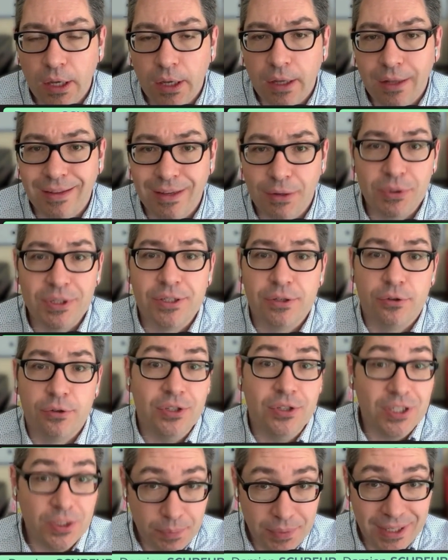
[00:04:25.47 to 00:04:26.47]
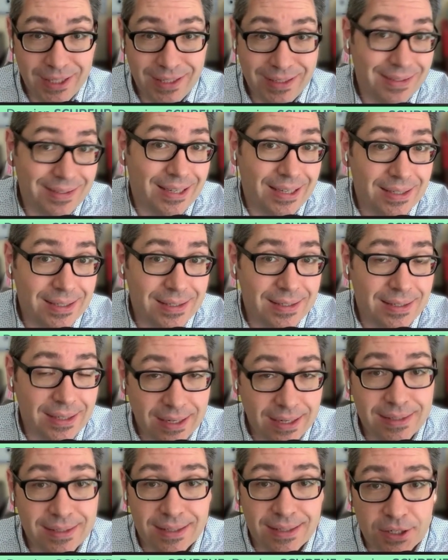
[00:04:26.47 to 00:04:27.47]
There is a speed test
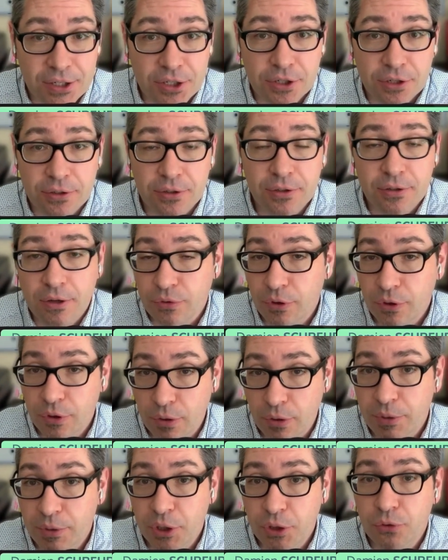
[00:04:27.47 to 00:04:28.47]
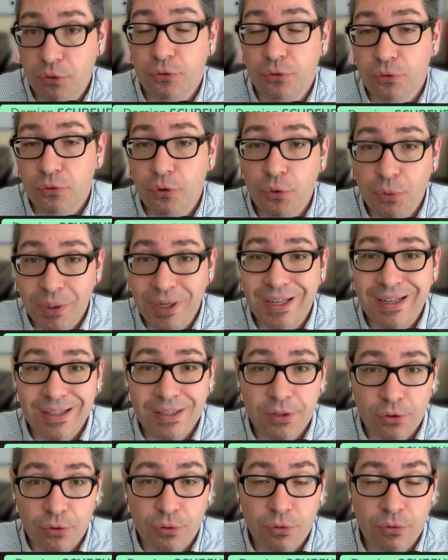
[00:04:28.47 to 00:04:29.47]
extension allowing you to quickly
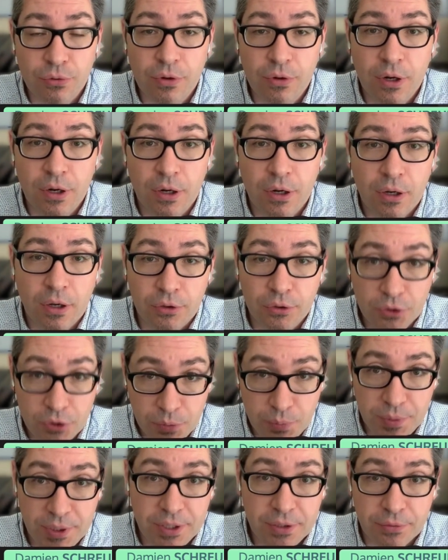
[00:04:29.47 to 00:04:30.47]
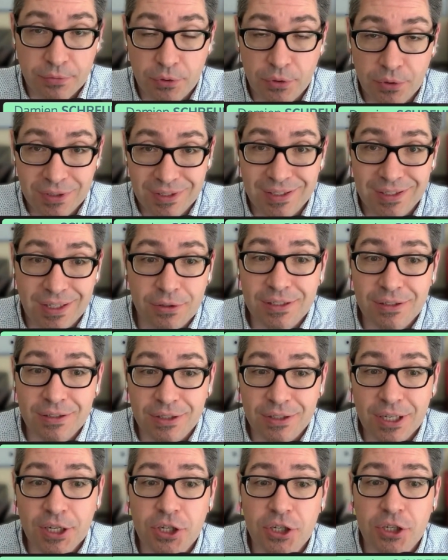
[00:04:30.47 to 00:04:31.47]
know the speed of your internet
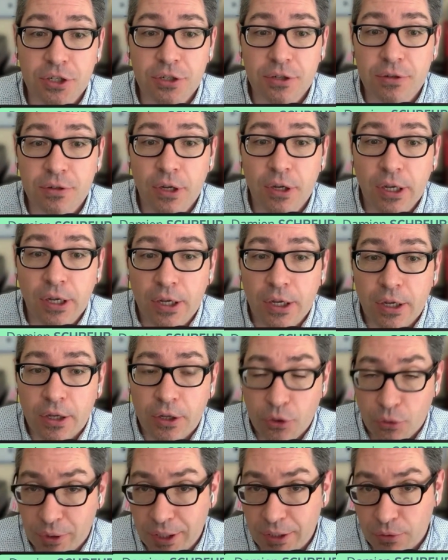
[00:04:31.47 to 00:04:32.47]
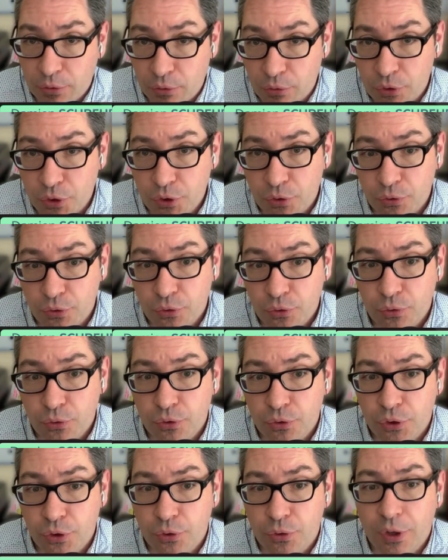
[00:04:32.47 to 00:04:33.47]
connection. You can also know
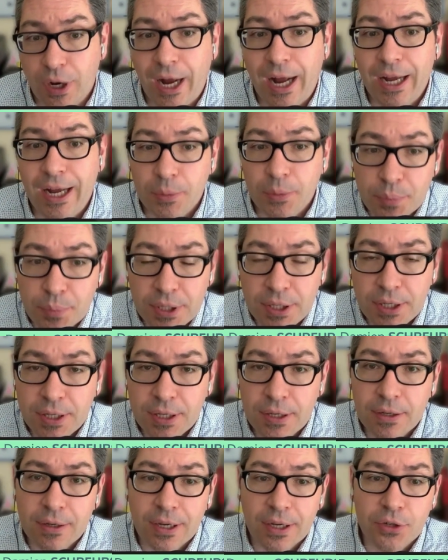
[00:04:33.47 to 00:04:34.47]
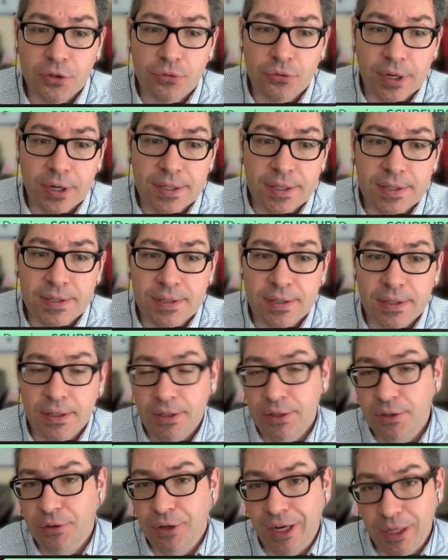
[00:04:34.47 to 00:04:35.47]
your IP address,
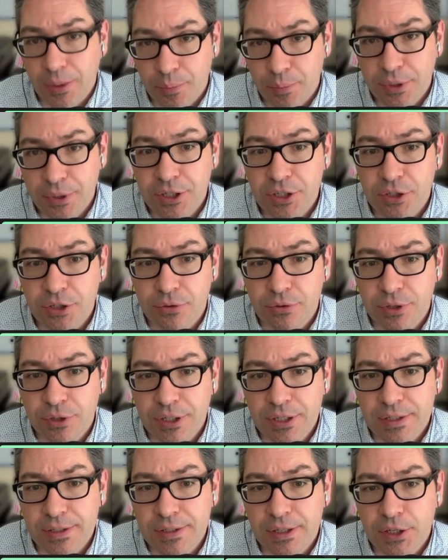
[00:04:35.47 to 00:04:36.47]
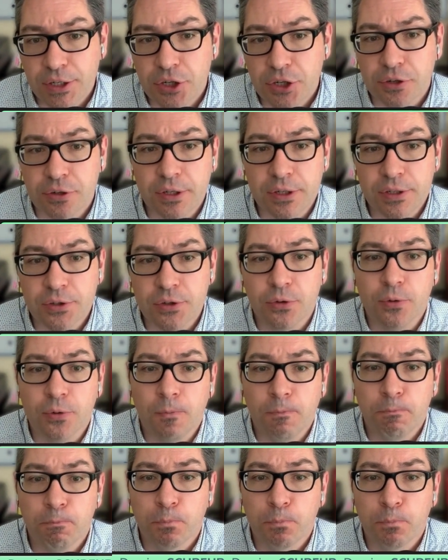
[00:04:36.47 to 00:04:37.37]
the IP geolocalization, and so on.